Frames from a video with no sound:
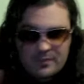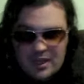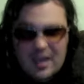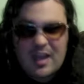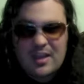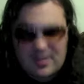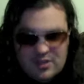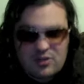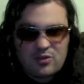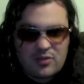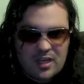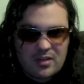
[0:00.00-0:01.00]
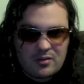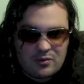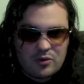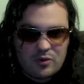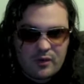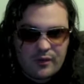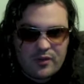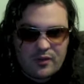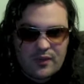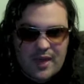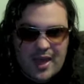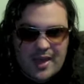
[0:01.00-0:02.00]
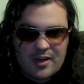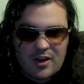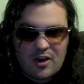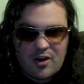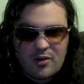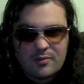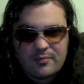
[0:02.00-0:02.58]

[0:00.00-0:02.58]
They do a reference of that, you know.